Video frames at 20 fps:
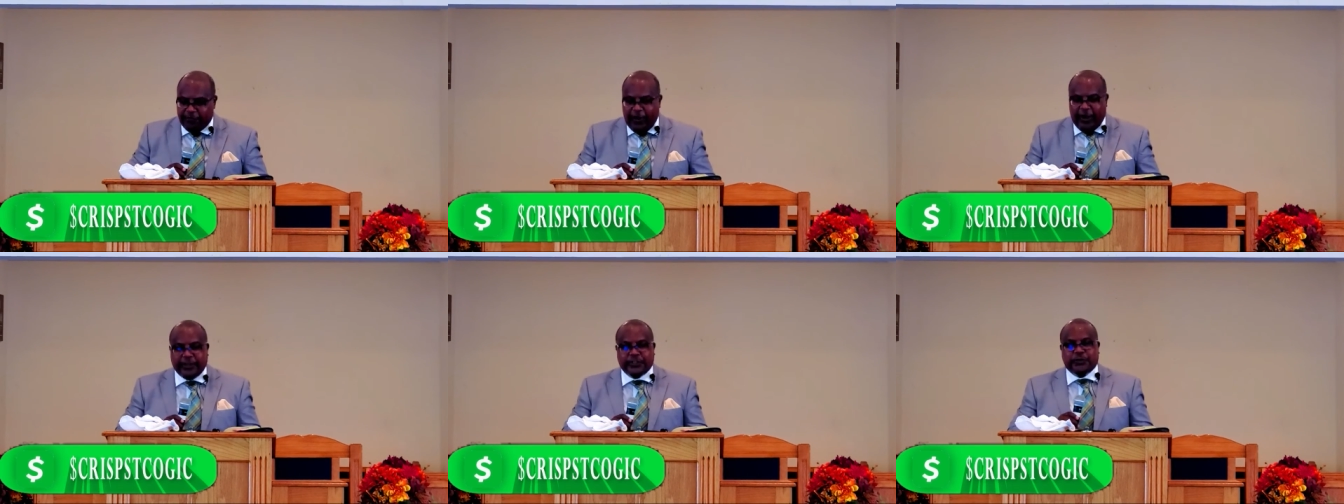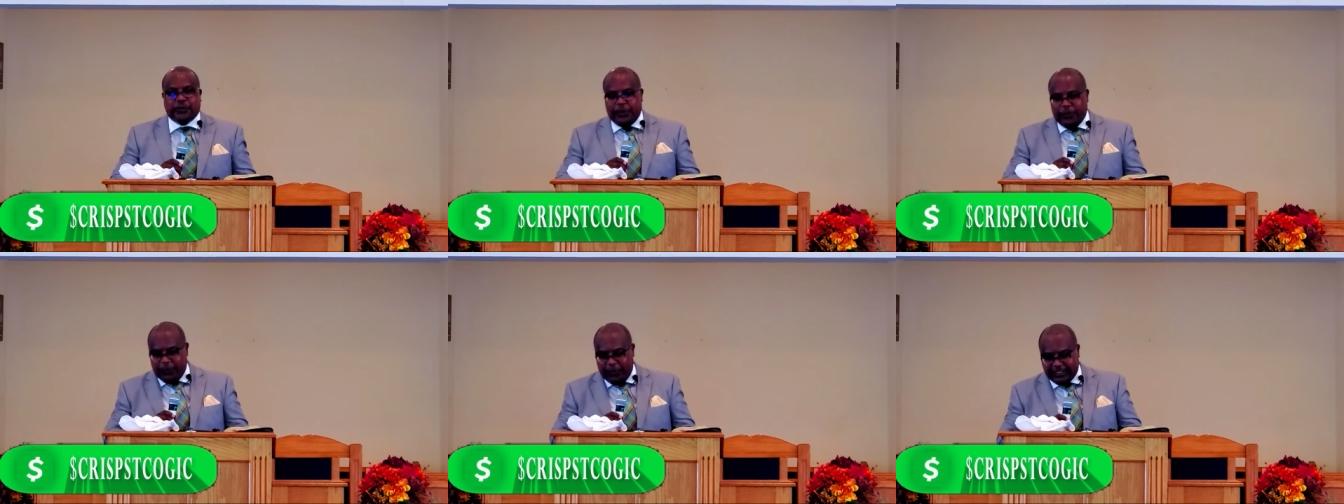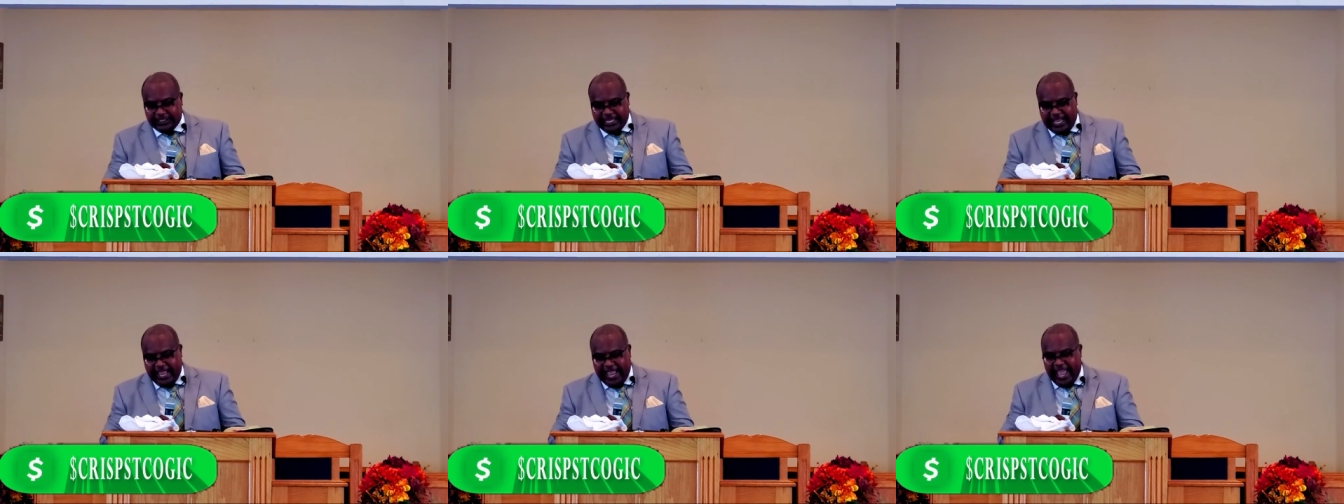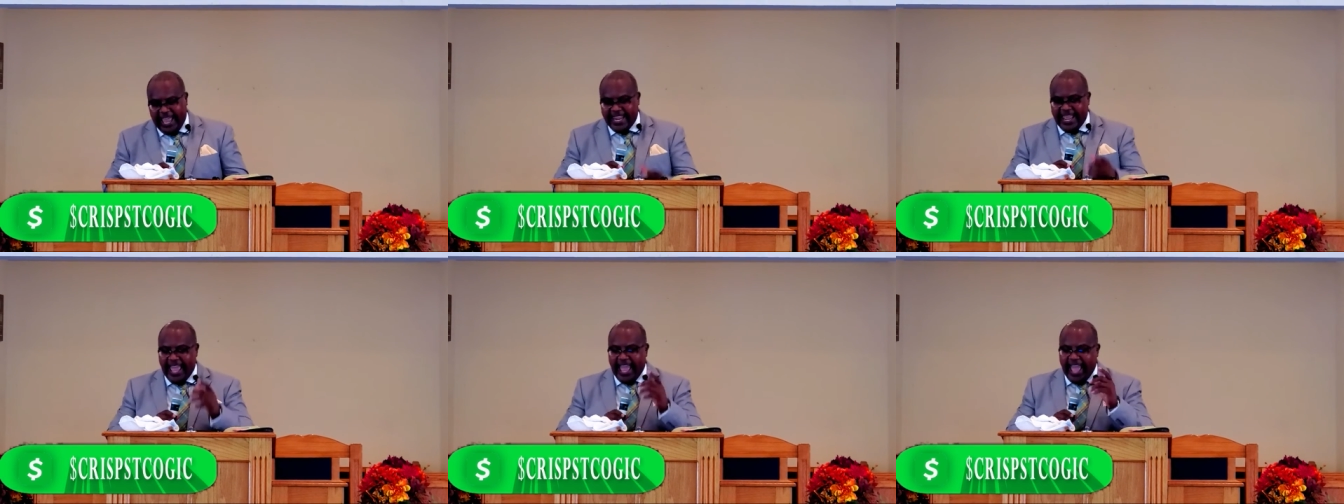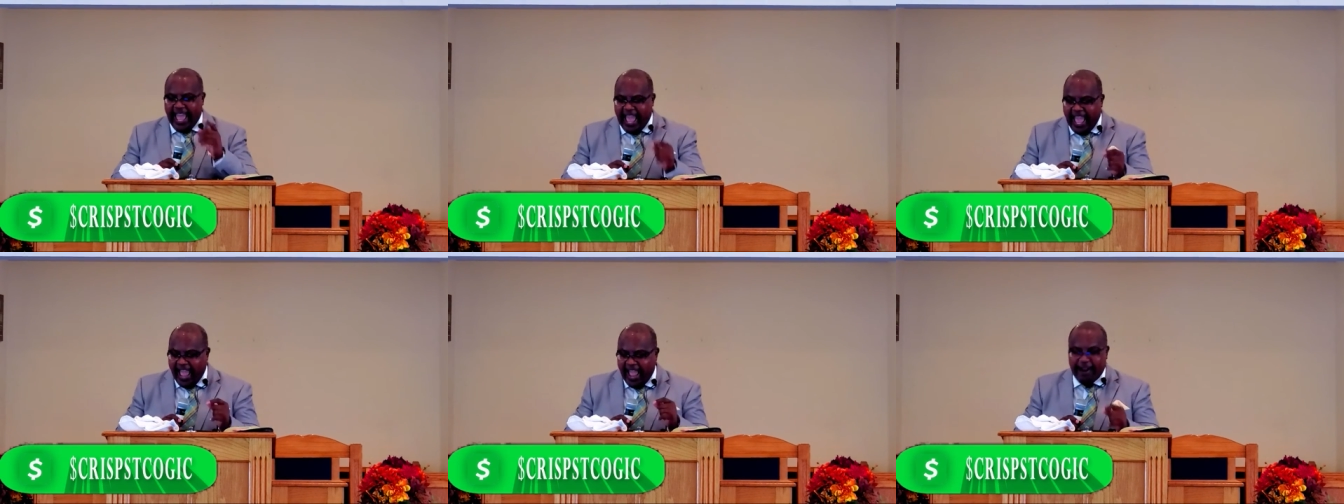Verse 21 said,
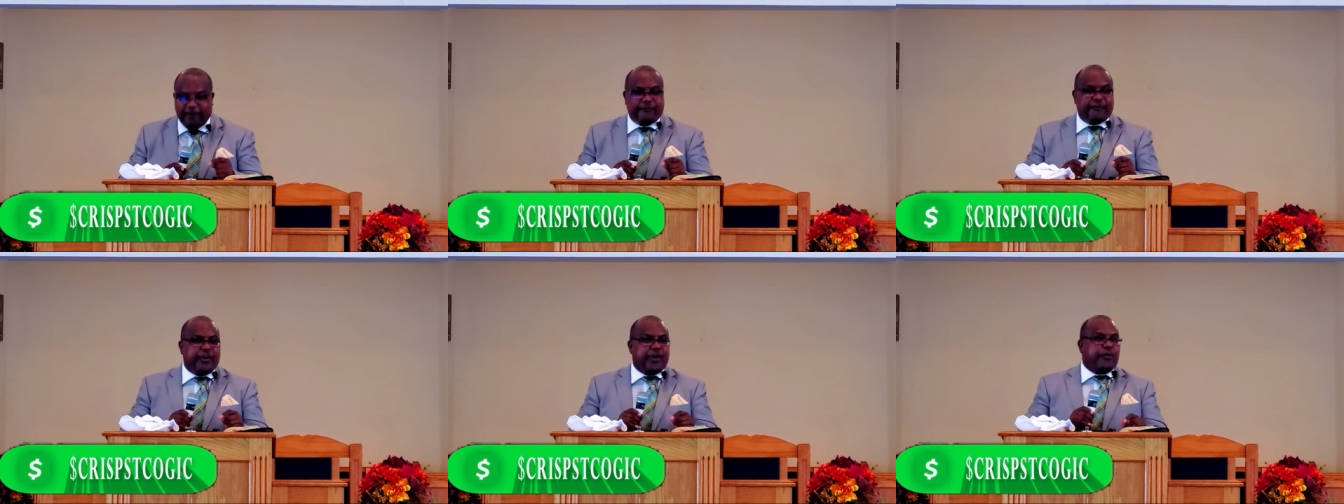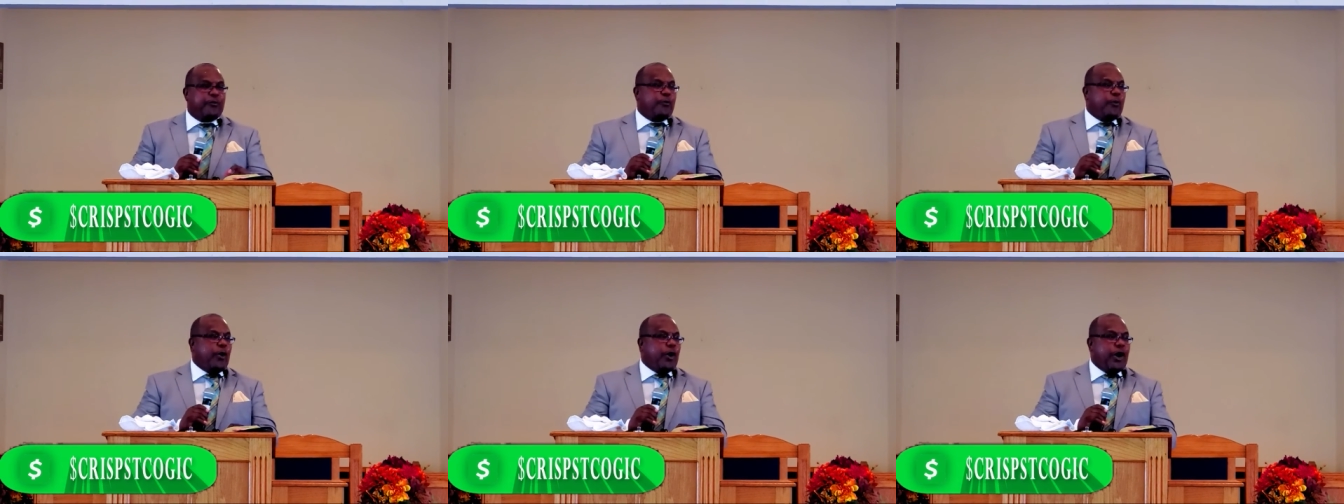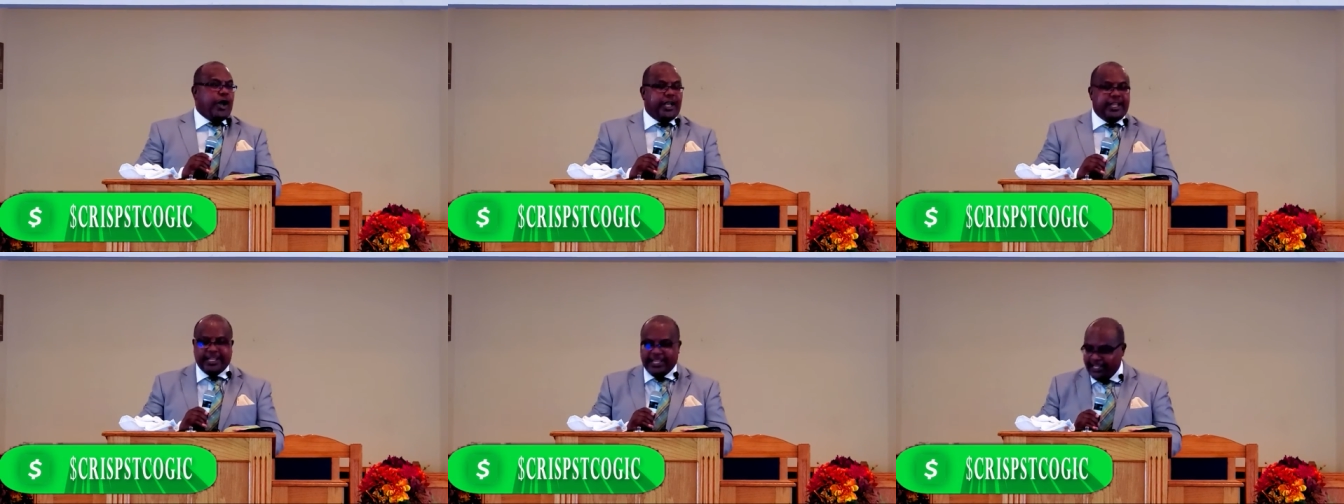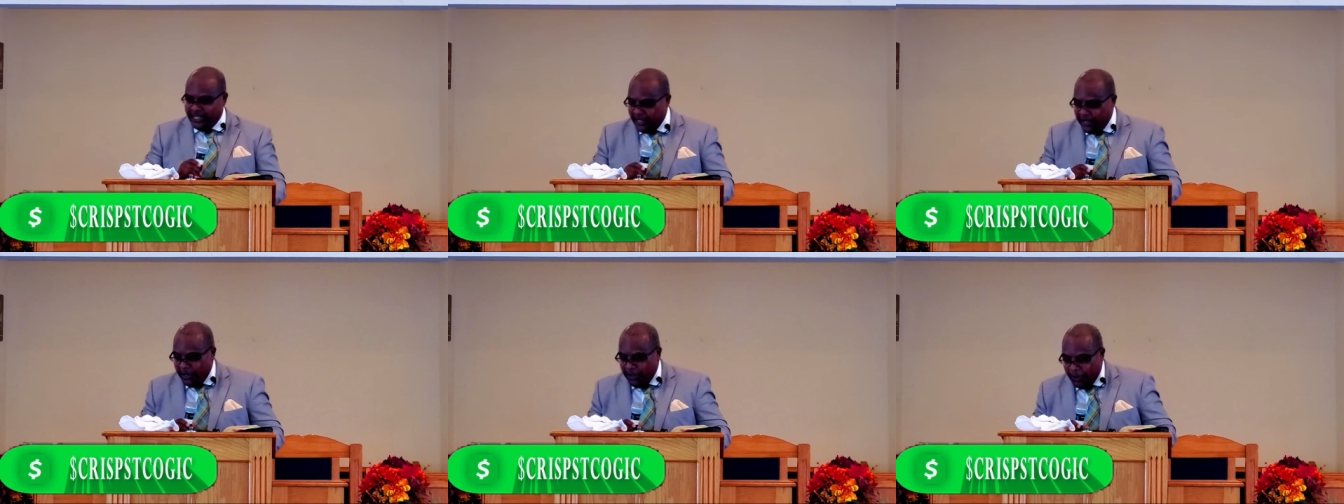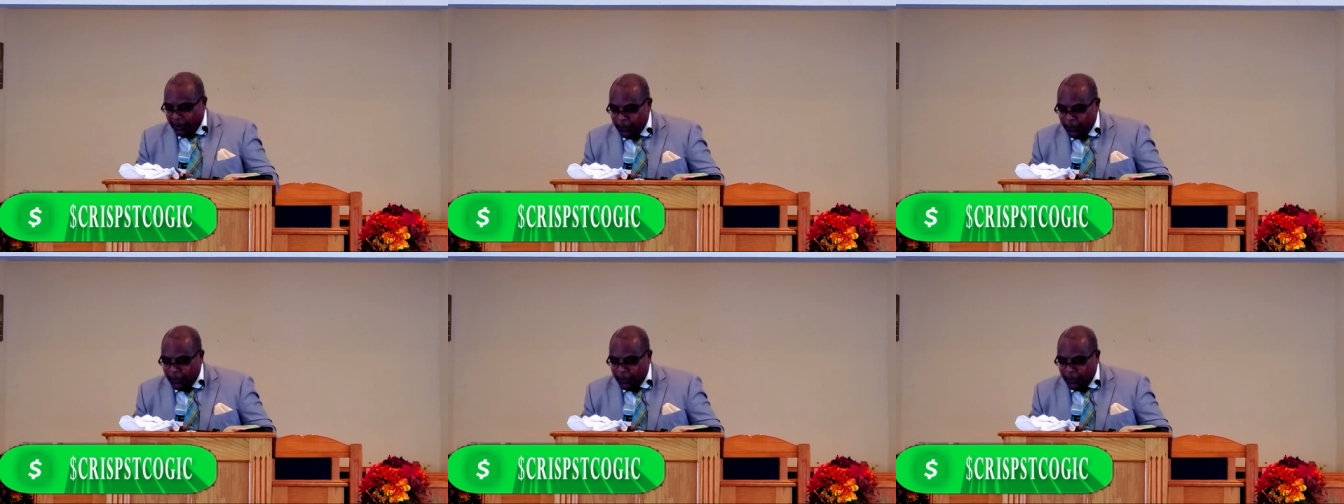and everyone